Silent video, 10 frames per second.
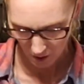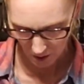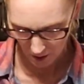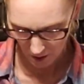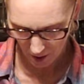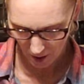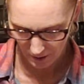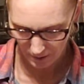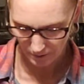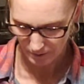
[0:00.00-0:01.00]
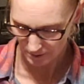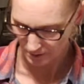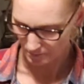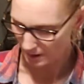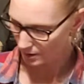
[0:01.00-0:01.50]
and this
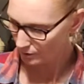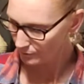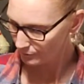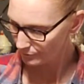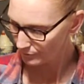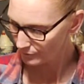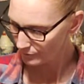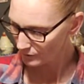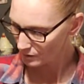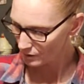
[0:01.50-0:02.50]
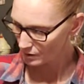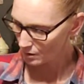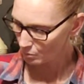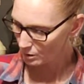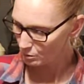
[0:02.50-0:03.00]
tomato.
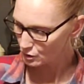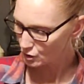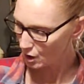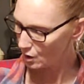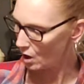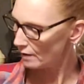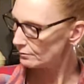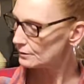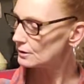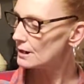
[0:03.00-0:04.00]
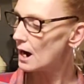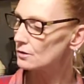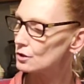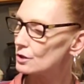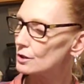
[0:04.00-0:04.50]
We will start off with the
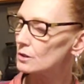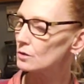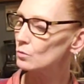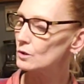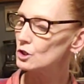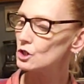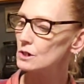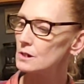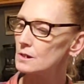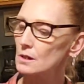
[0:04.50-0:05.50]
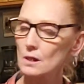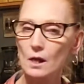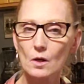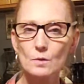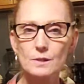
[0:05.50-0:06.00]
Dr. Winchie's
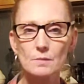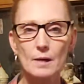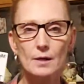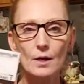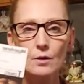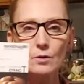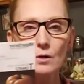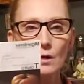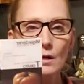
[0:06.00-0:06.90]
yellow tomato.